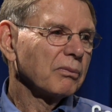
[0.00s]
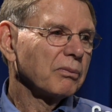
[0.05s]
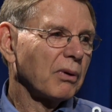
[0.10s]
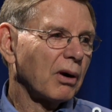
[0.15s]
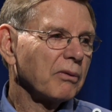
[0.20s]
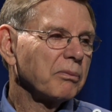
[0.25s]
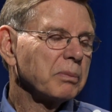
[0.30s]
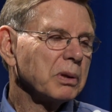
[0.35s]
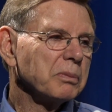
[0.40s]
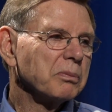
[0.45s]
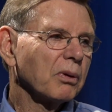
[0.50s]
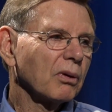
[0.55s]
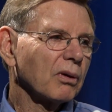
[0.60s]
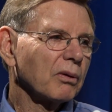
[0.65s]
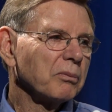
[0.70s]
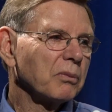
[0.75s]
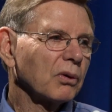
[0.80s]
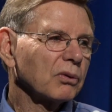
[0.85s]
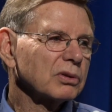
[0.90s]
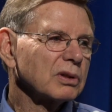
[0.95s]
our people
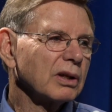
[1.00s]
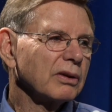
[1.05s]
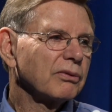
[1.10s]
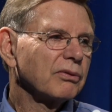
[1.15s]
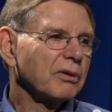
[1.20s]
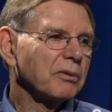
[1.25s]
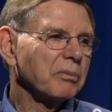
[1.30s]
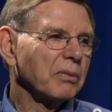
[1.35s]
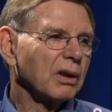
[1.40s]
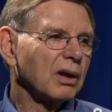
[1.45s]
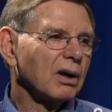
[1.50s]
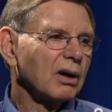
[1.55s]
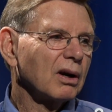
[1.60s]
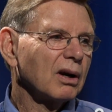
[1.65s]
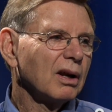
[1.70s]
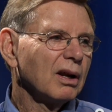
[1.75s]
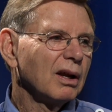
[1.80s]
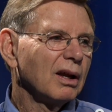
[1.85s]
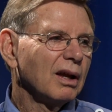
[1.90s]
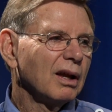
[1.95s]
are mostly from there,
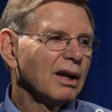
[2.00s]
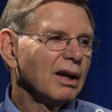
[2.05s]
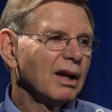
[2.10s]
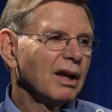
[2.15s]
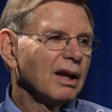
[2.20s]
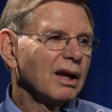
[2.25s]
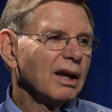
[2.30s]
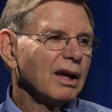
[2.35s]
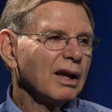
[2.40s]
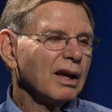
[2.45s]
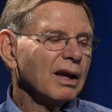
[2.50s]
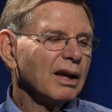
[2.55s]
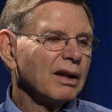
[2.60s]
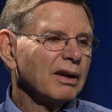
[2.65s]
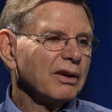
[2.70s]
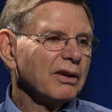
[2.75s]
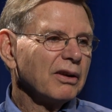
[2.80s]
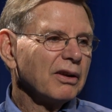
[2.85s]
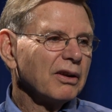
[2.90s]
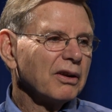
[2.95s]

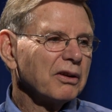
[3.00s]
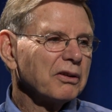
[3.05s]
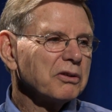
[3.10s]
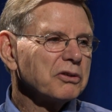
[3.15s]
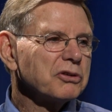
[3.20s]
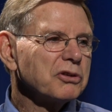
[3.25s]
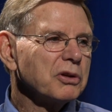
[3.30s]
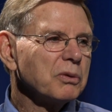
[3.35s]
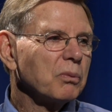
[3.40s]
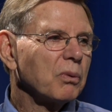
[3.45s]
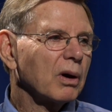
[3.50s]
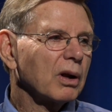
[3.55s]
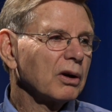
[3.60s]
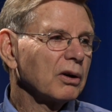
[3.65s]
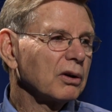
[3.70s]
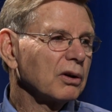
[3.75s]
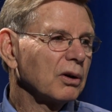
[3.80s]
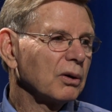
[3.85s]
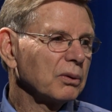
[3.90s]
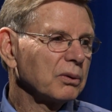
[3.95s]
and she
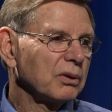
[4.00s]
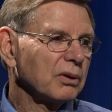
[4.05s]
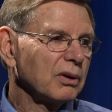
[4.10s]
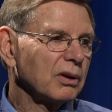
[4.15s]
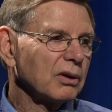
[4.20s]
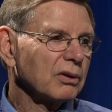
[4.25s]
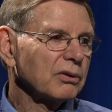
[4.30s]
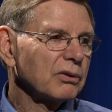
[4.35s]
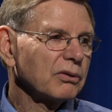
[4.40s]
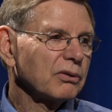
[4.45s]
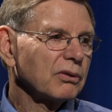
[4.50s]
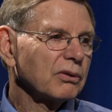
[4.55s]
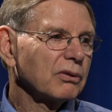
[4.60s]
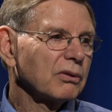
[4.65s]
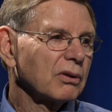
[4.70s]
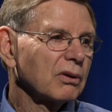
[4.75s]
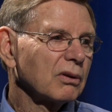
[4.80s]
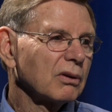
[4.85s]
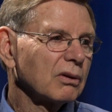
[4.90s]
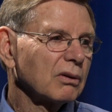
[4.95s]
wanted to go to this